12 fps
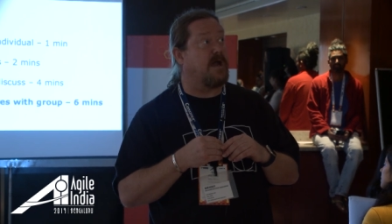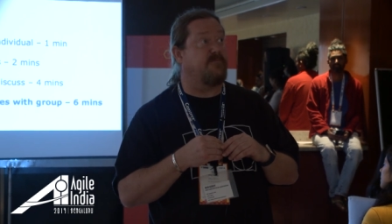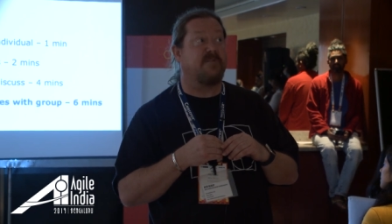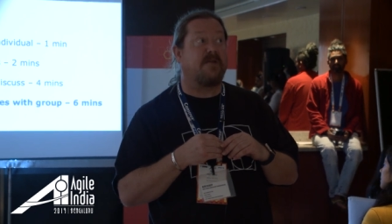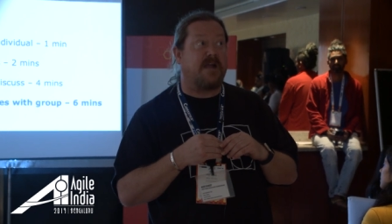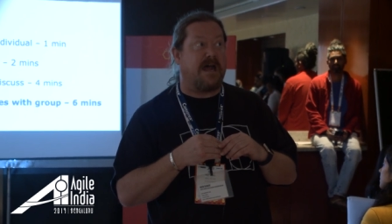I've
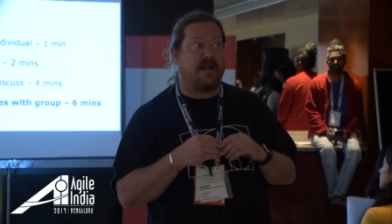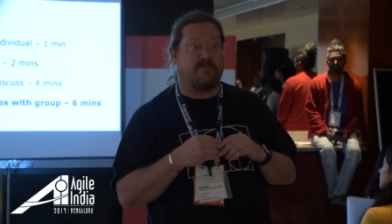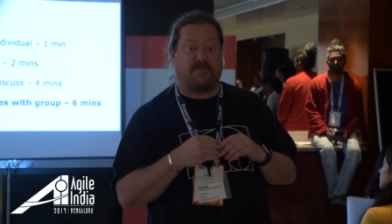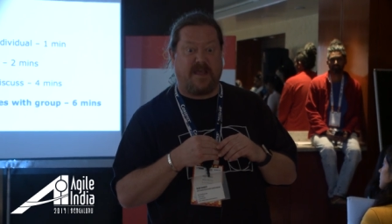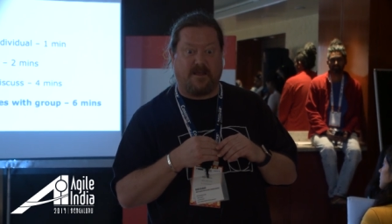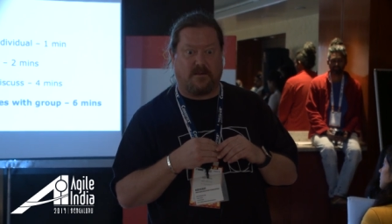never had
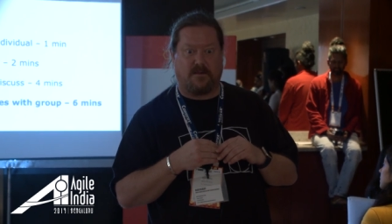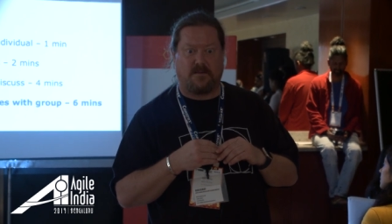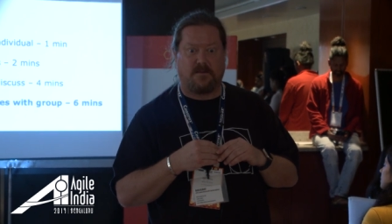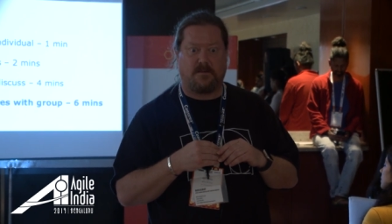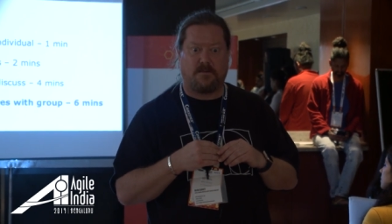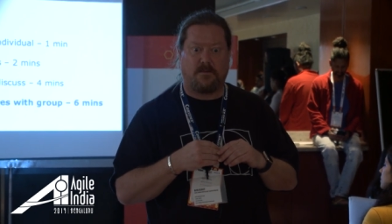it fail.
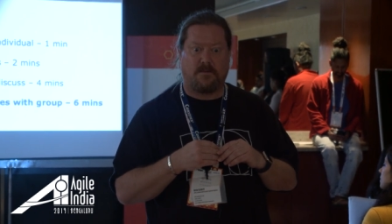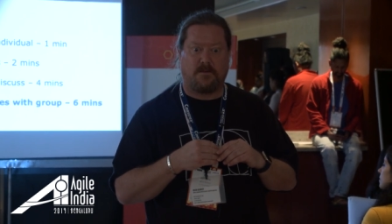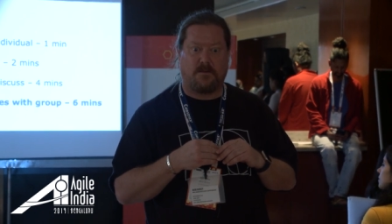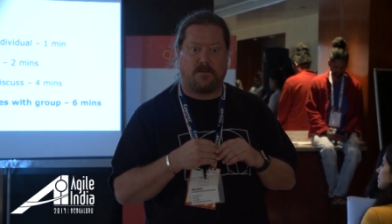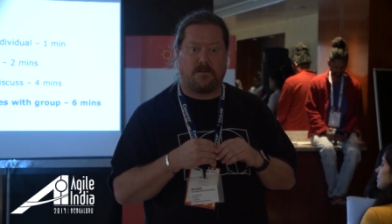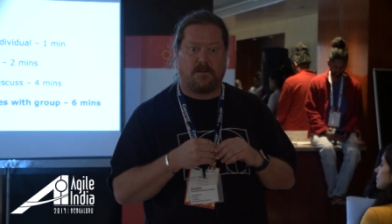
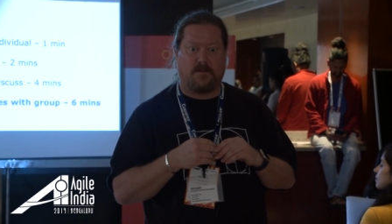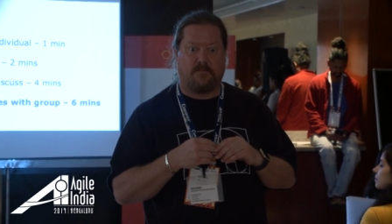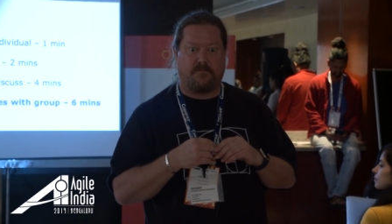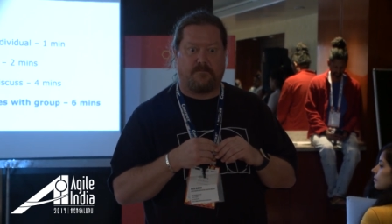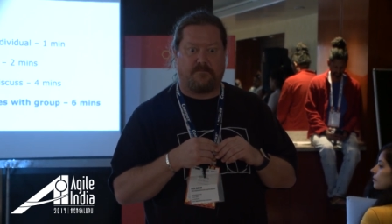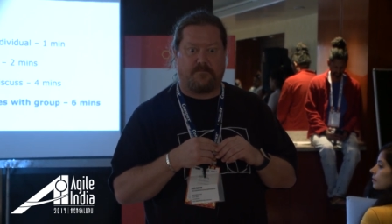
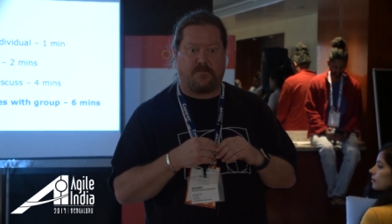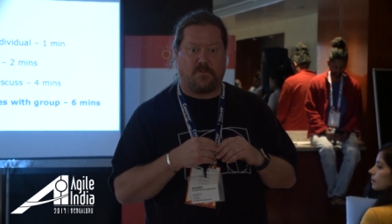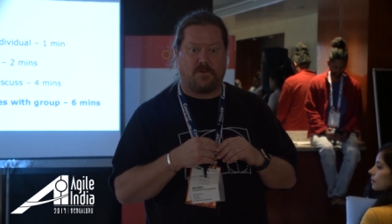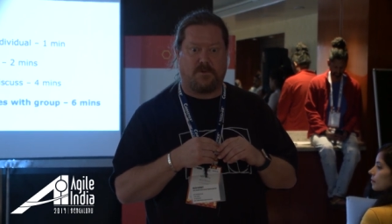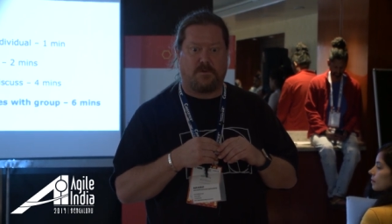So it was